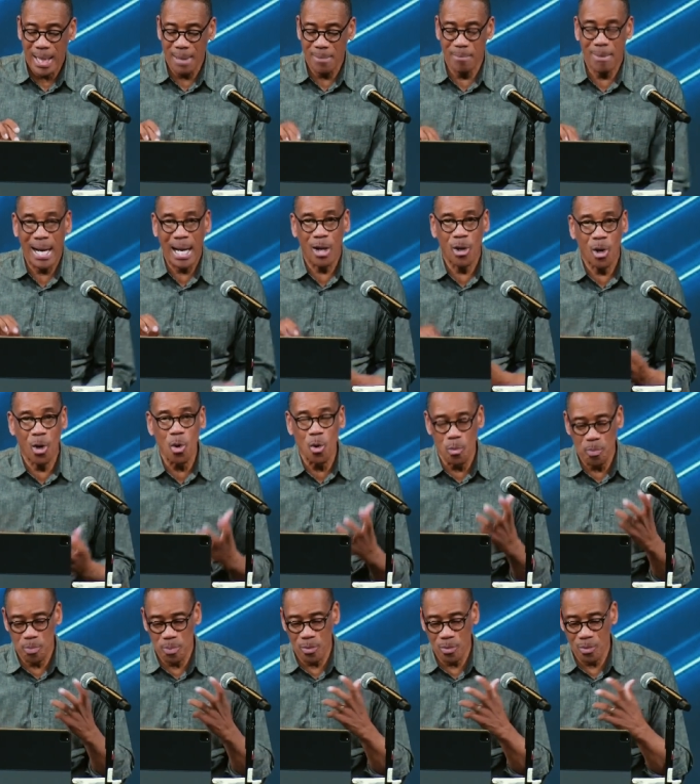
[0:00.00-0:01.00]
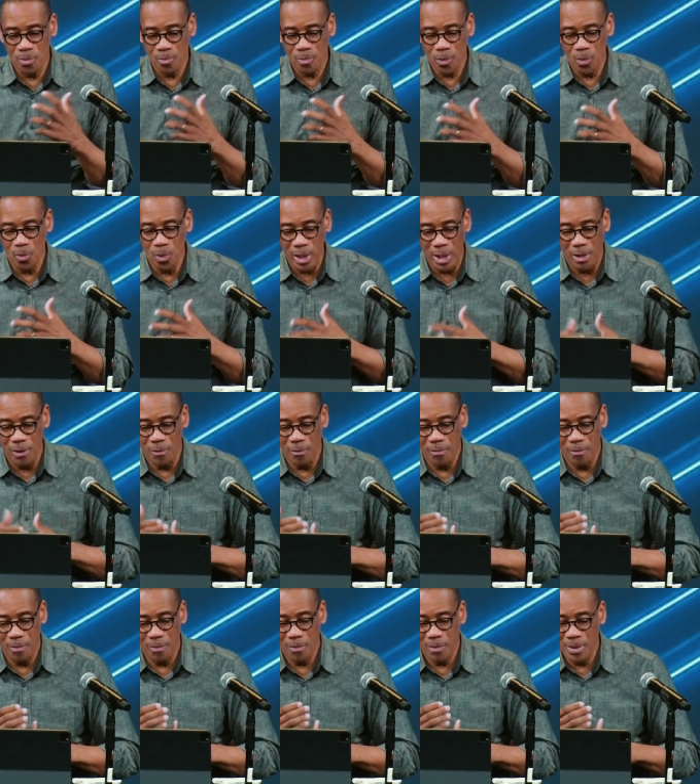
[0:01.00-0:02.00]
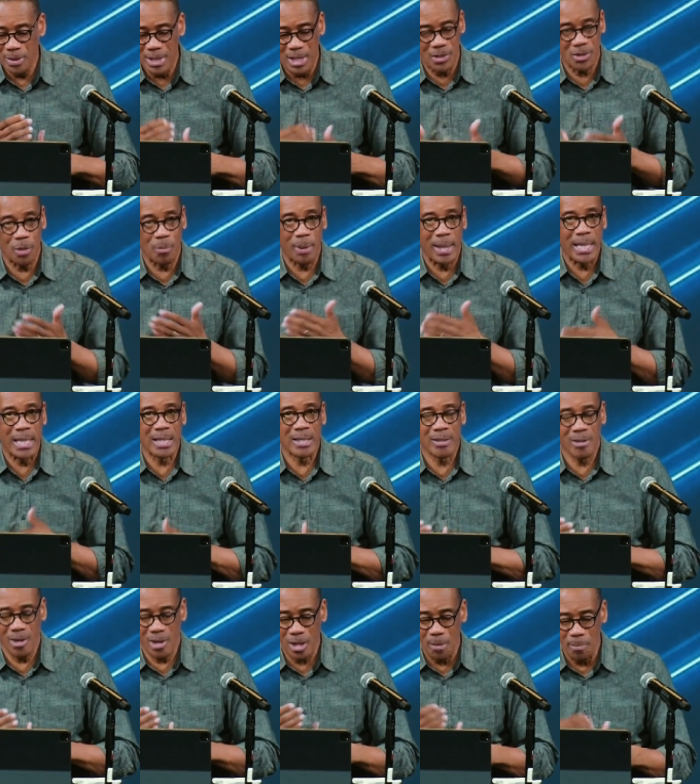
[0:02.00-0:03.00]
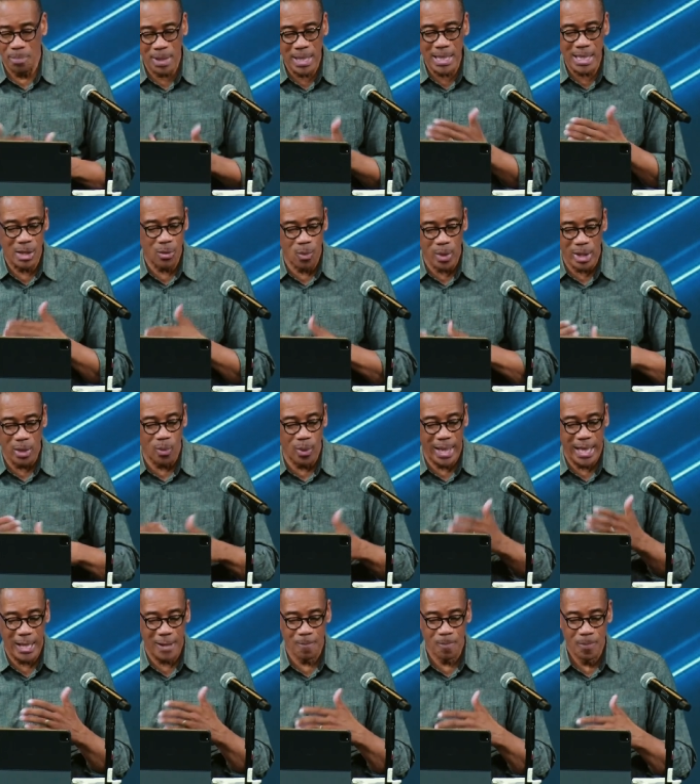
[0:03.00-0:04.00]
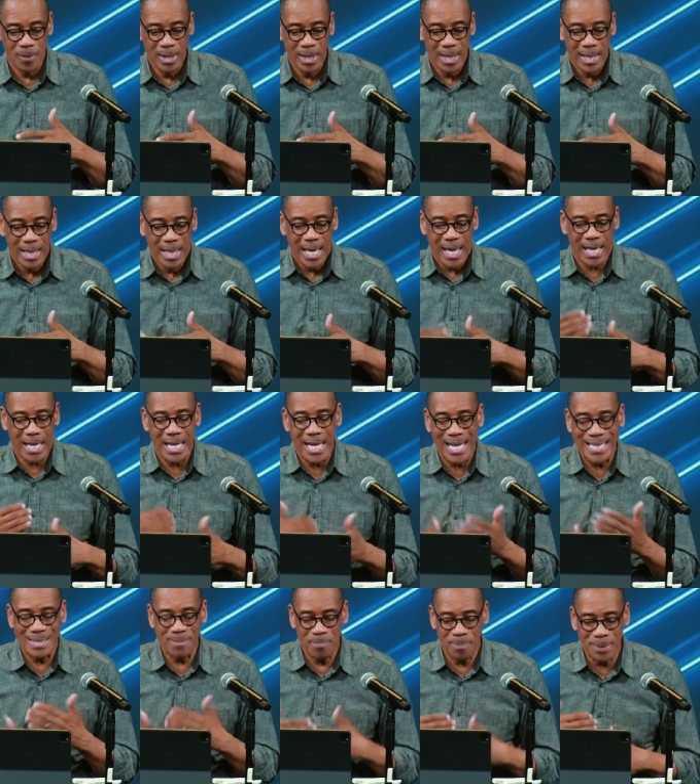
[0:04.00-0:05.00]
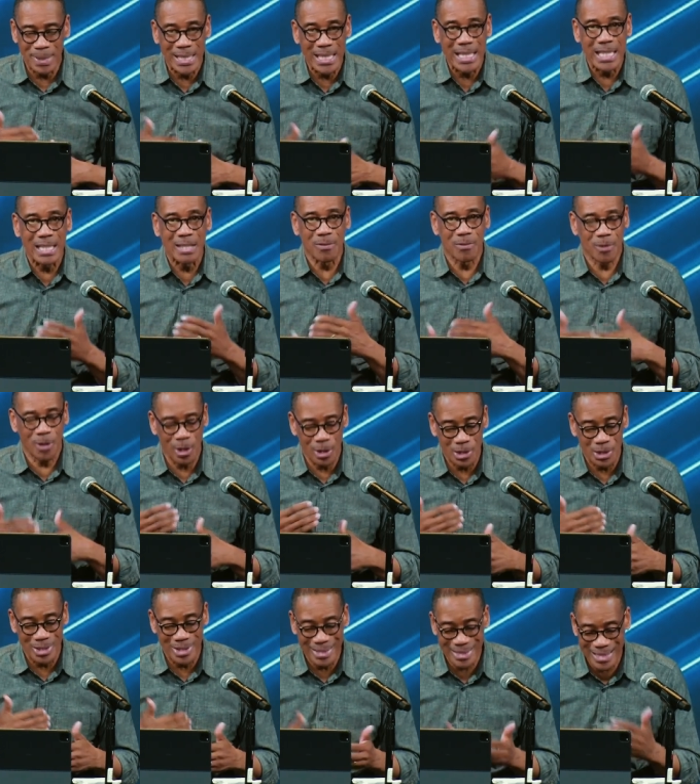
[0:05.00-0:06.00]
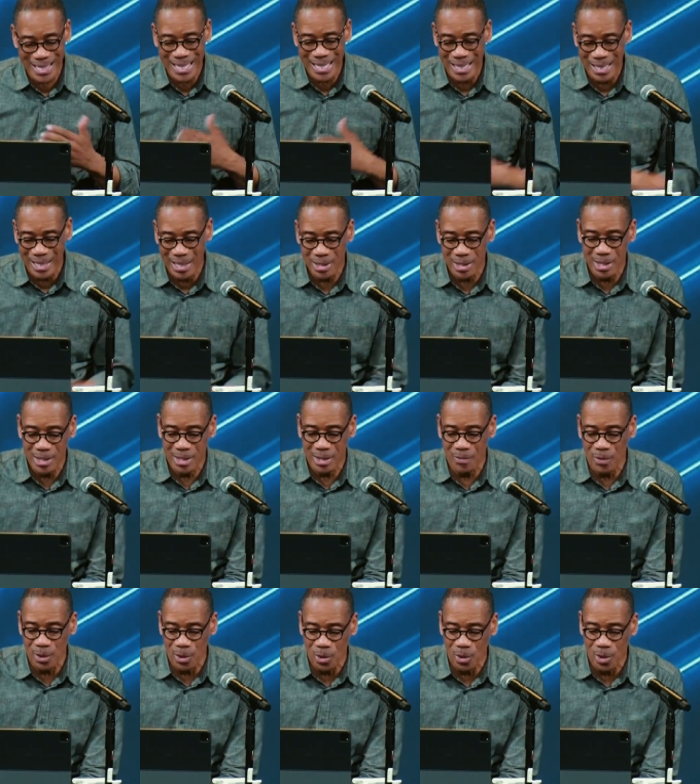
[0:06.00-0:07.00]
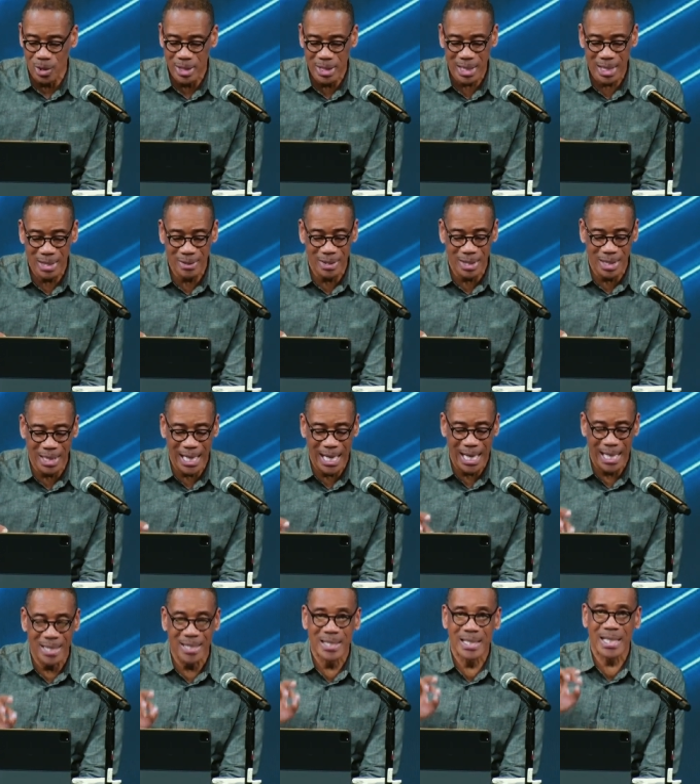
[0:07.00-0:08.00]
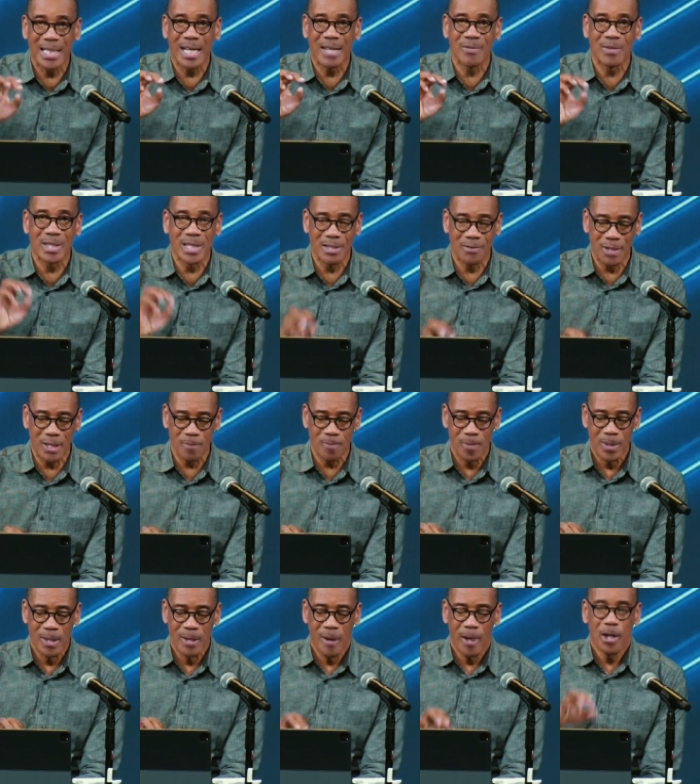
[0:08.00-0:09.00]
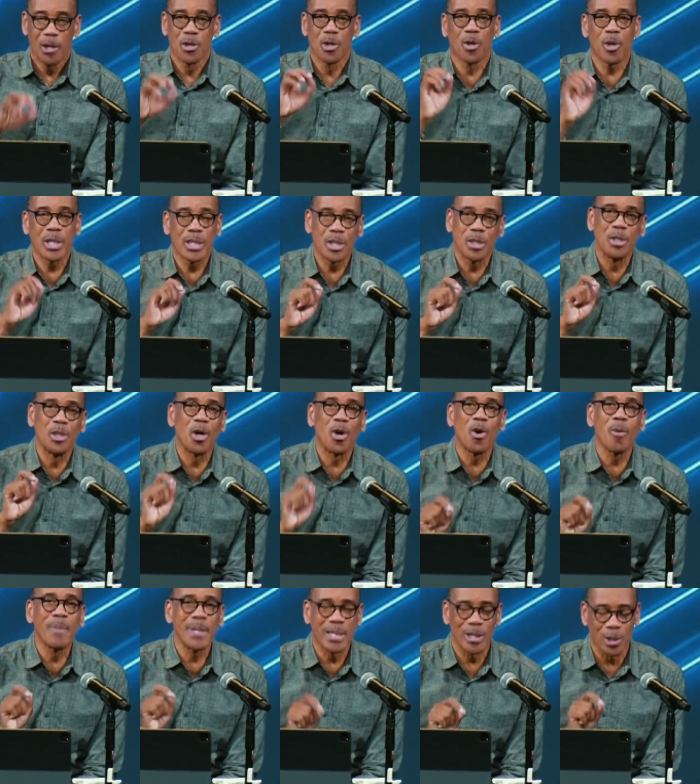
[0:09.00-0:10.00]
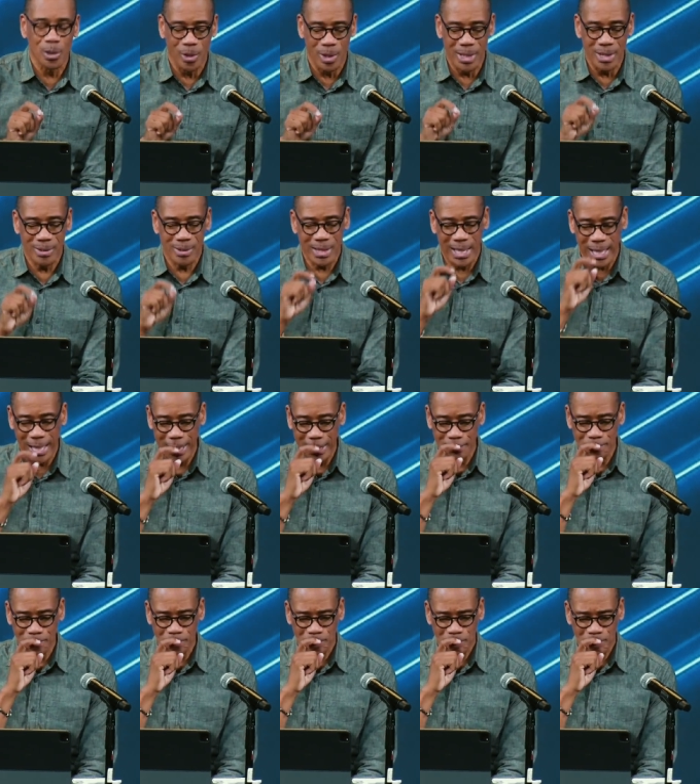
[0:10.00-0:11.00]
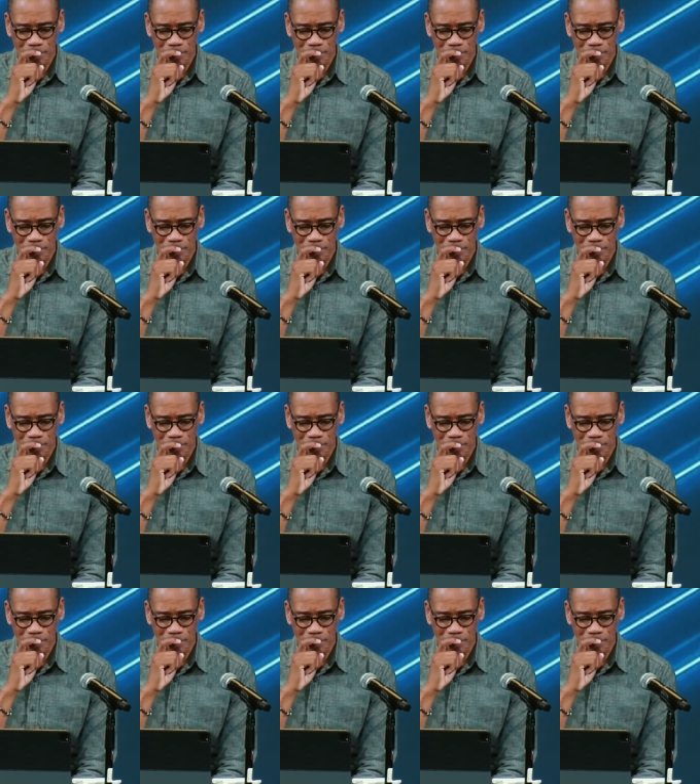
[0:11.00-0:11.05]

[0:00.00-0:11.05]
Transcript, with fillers: My hope would have dissipated or completely went away had I not believed or to see the goodness of the Lord in the land of the living. You're going to know me, the Lord is saying.